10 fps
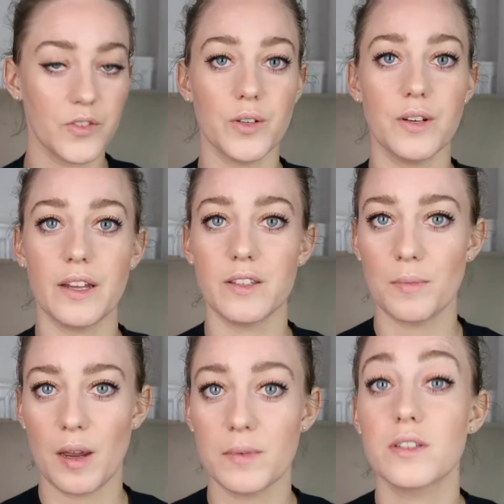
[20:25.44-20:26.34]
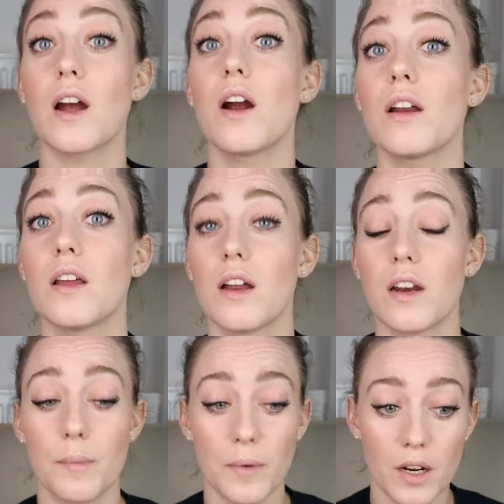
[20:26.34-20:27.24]
So that's my mascara
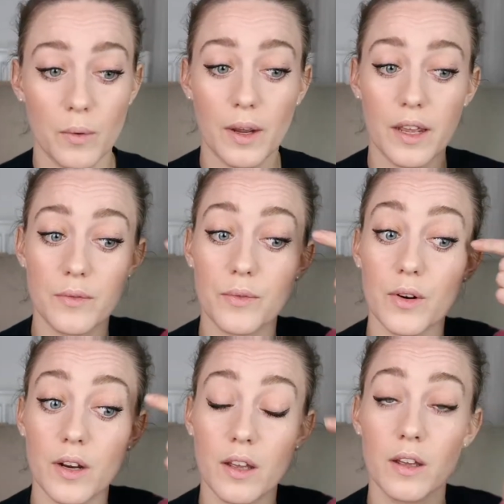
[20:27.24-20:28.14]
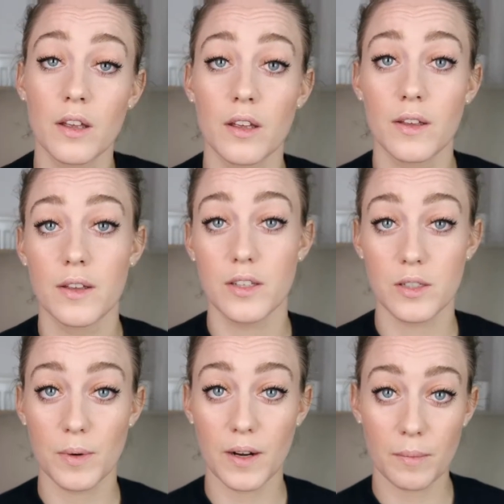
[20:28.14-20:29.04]
done. I'm gonna wait for the
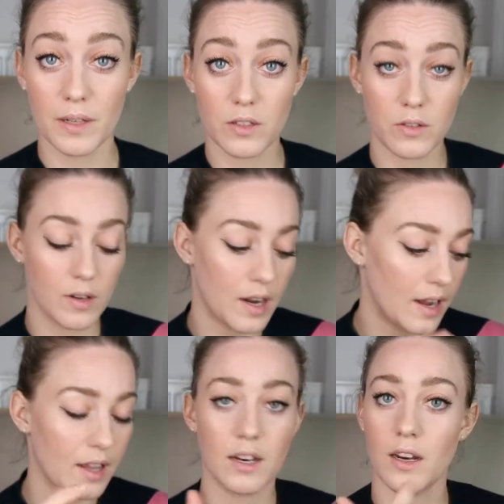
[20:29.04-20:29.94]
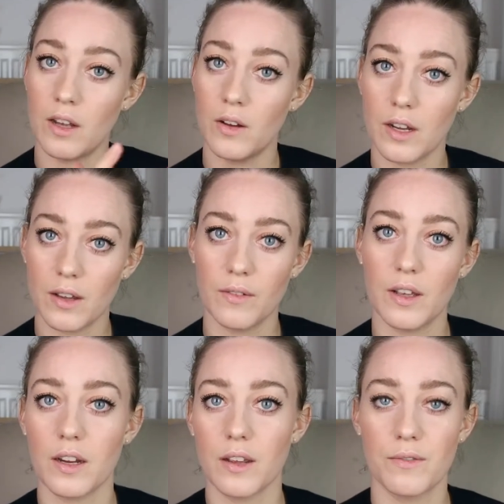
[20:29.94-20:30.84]
smeary bit to dry and then
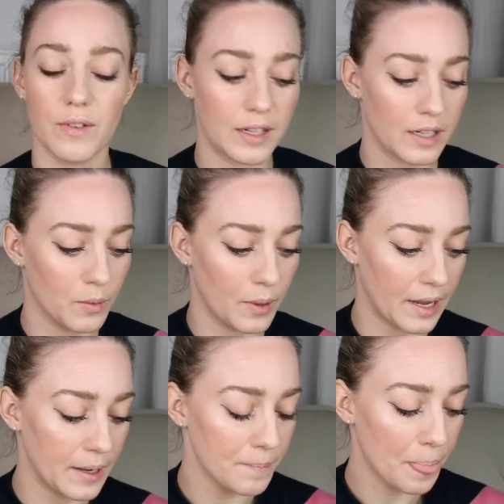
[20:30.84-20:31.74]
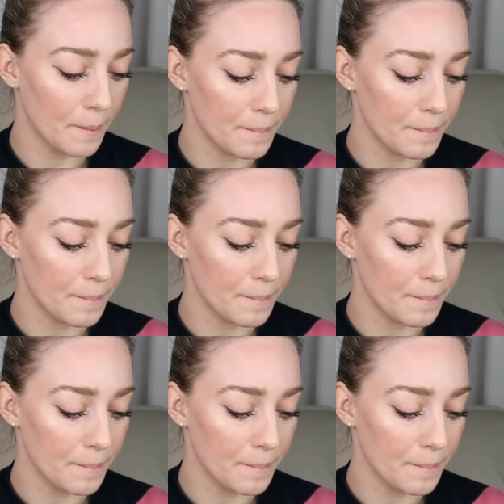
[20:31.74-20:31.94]
I can flick it away.